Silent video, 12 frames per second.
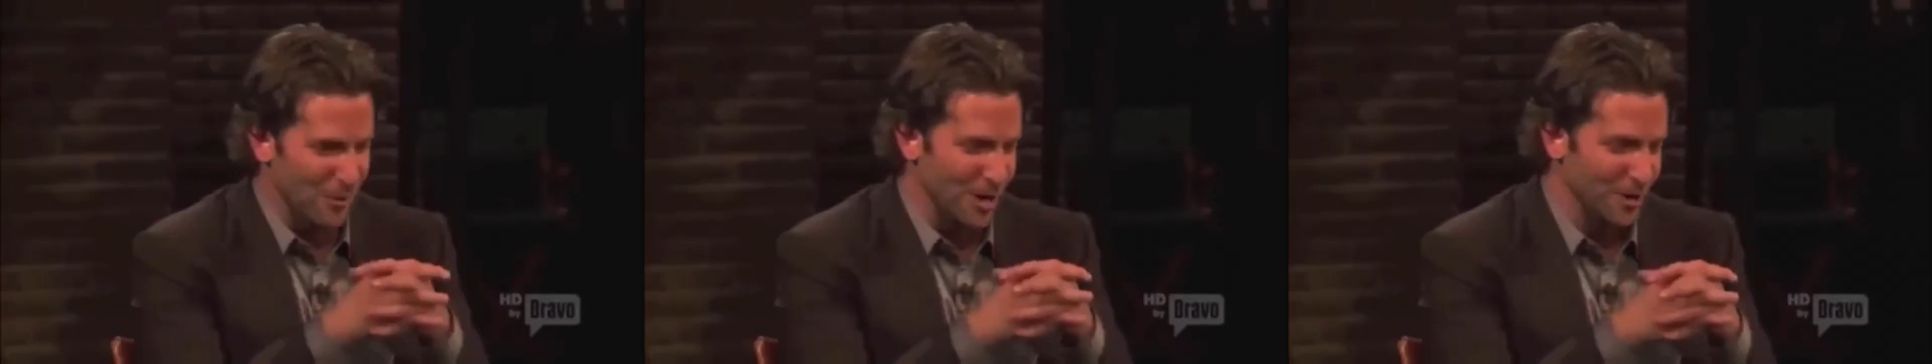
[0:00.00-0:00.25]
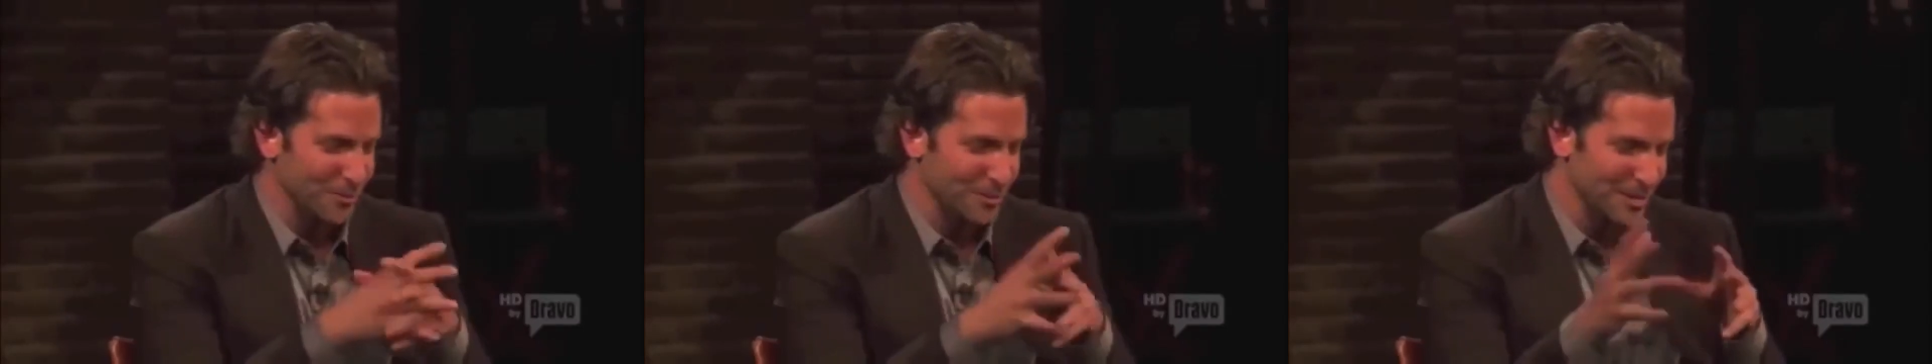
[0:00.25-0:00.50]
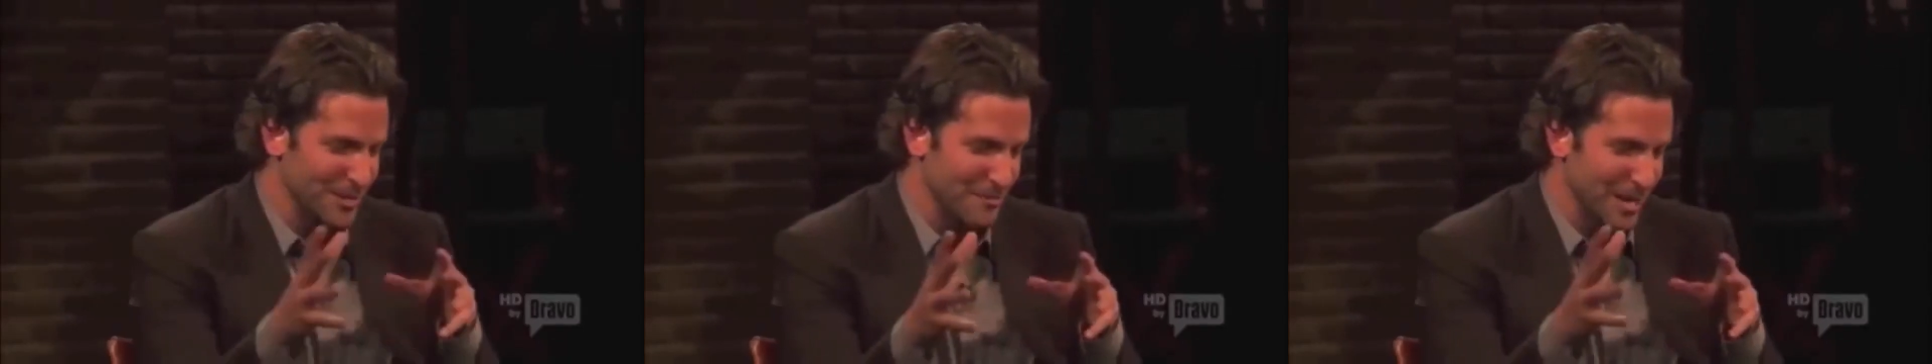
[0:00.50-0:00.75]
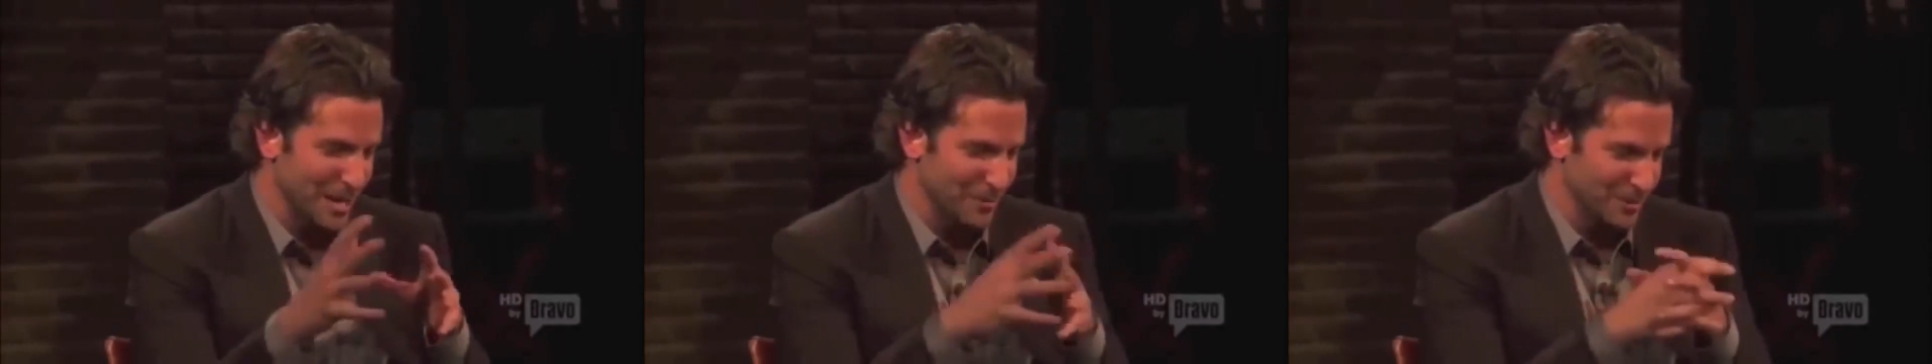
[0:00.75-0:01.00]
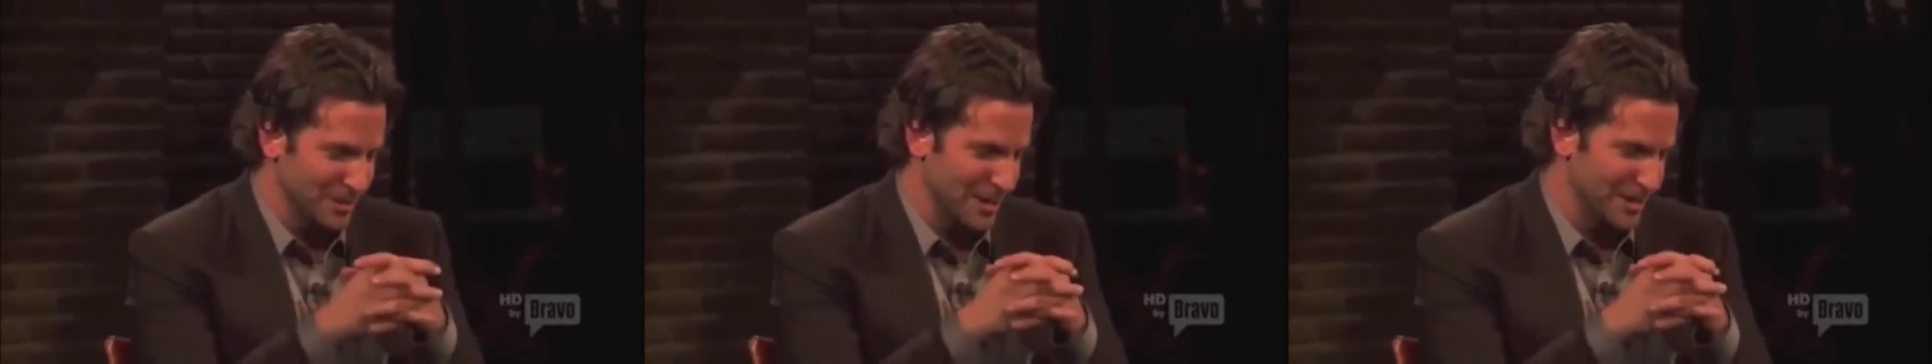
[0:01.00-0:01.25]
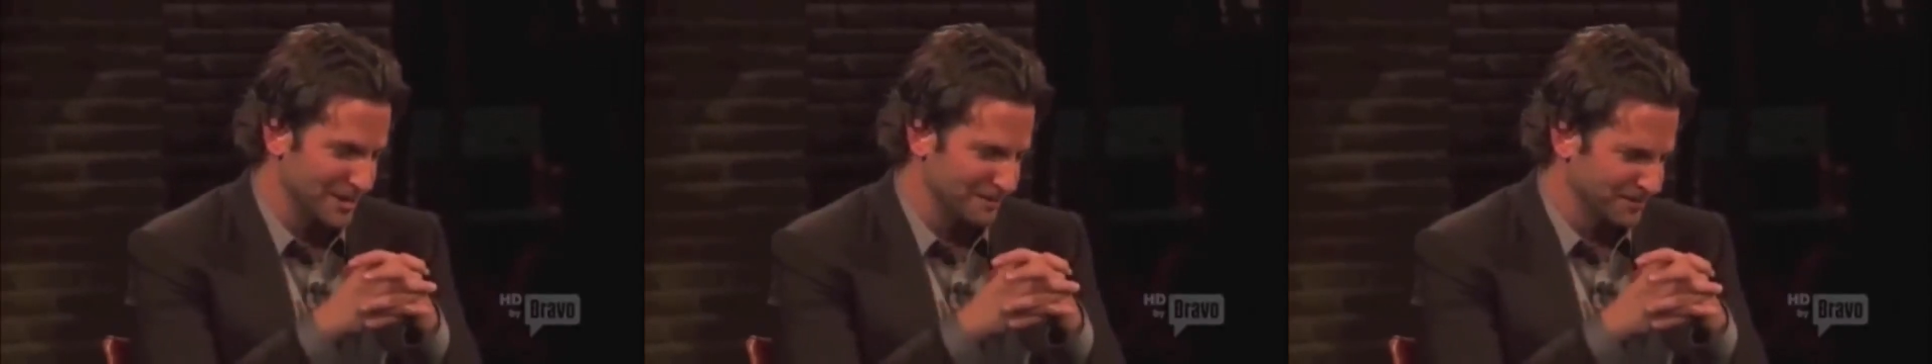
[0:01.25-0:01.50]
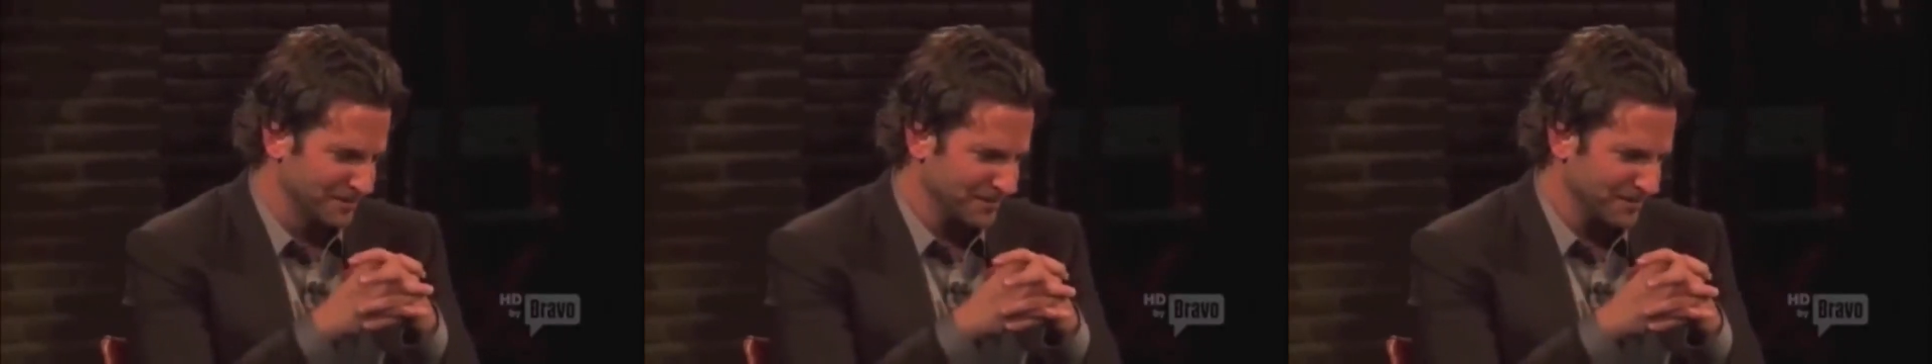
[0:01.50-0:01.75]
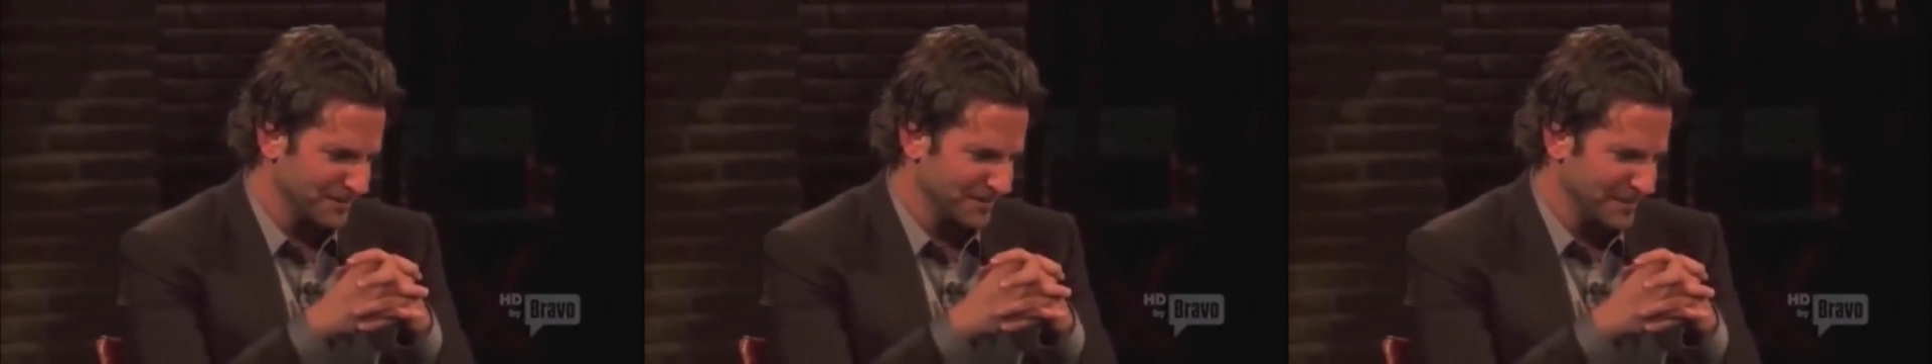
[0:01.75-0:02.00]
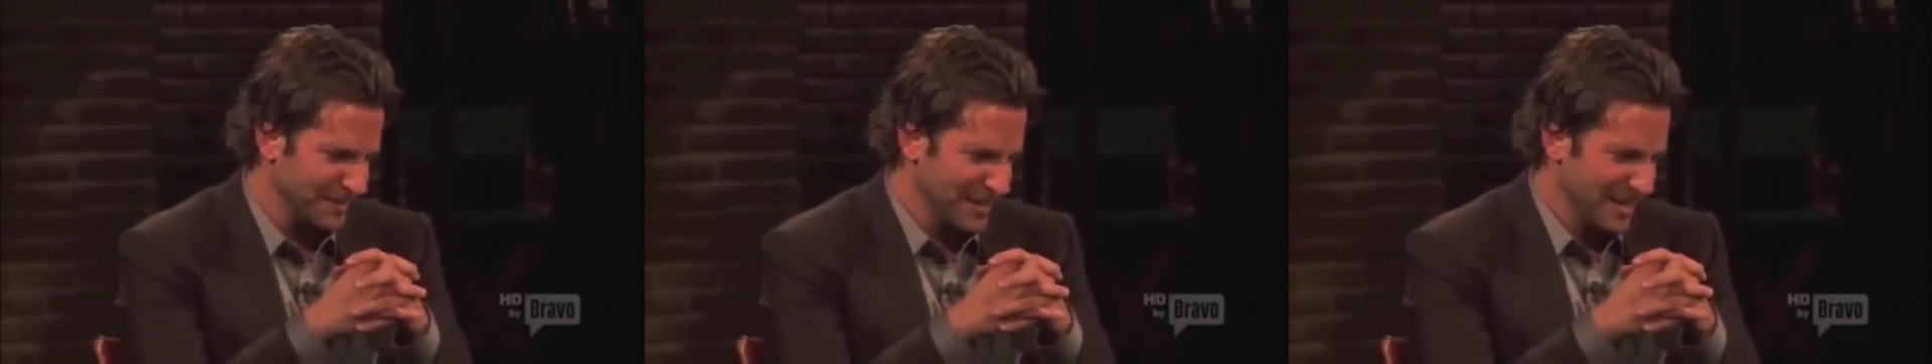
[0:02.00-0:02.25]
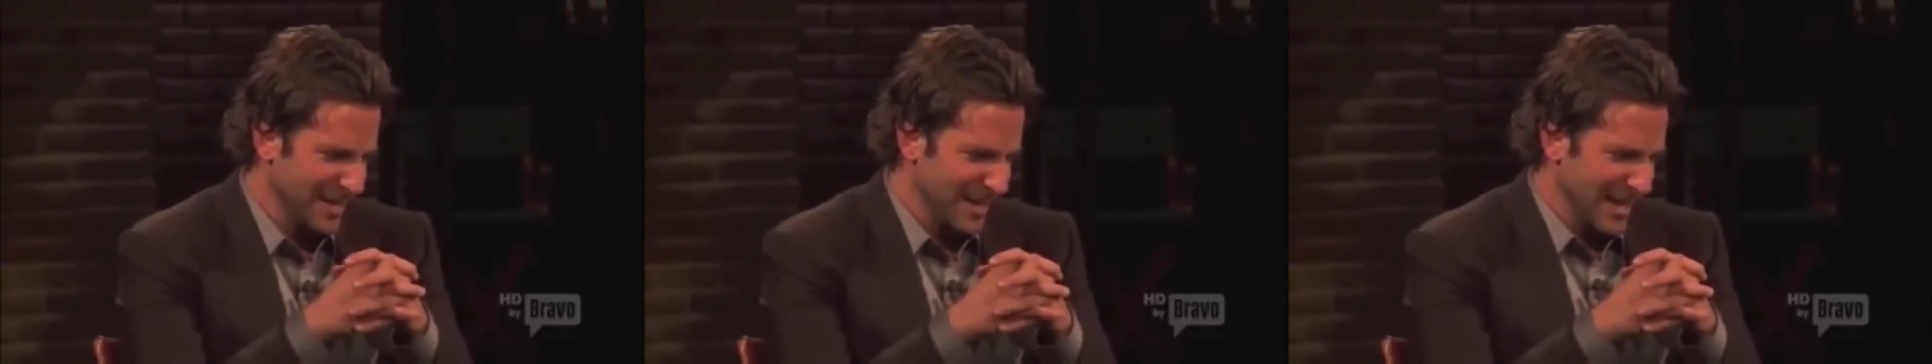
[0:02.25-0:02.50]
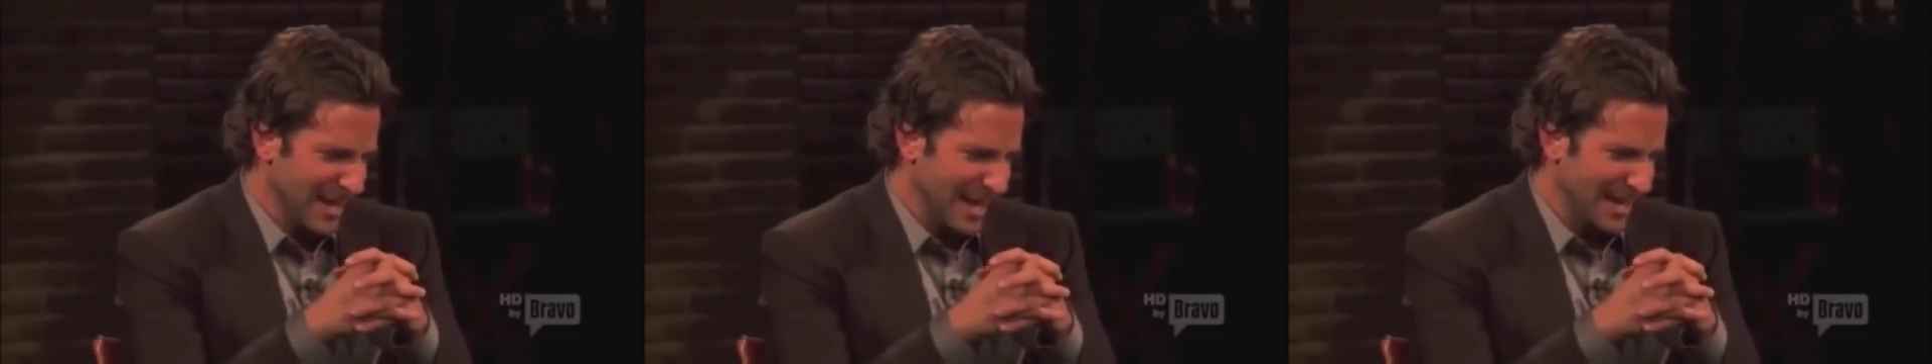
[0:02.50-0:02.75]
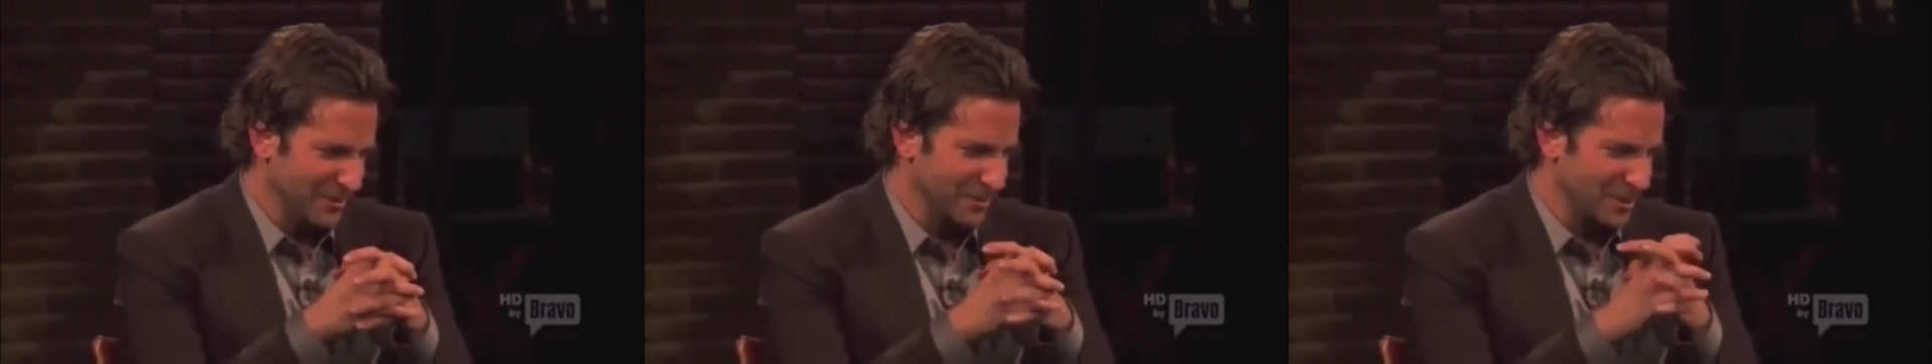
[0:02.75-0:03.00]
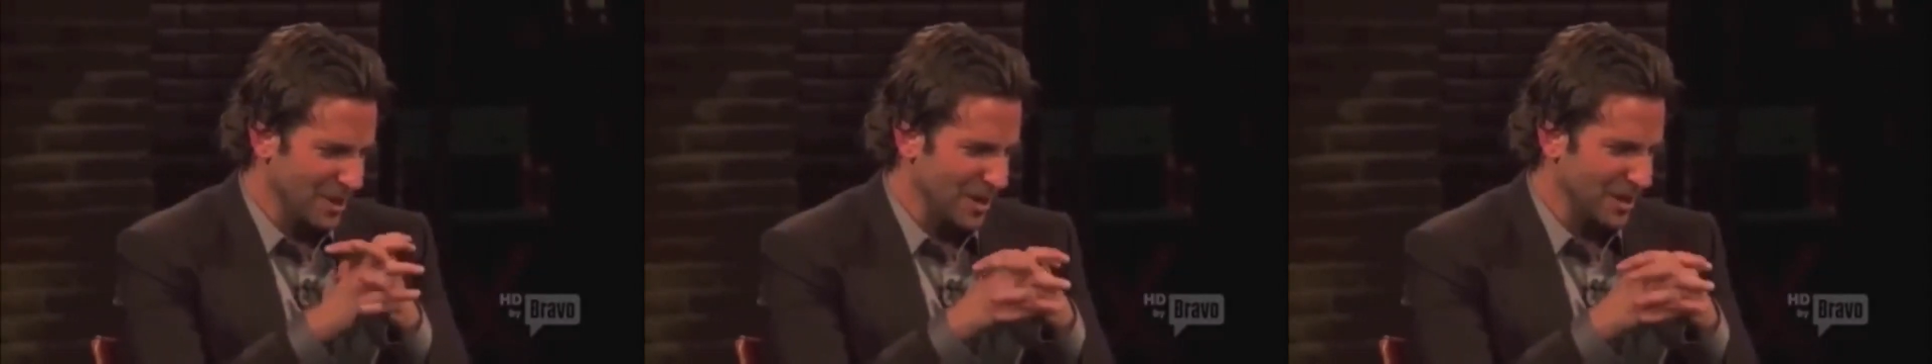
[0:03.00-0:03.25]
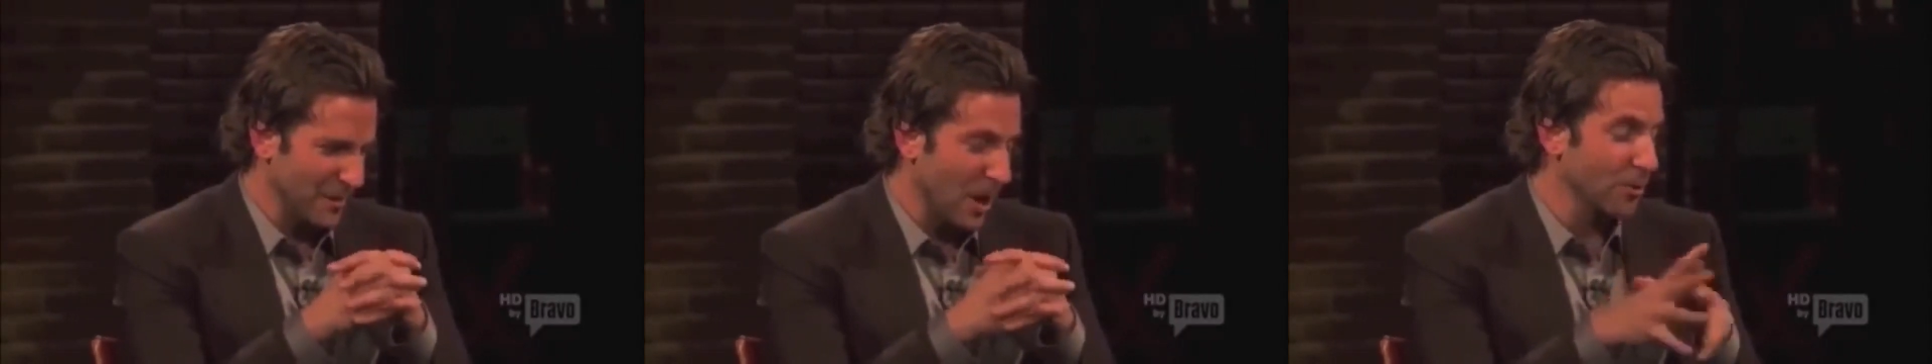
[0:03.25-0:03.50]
Walken was in the makeup chair, and, and he was talking.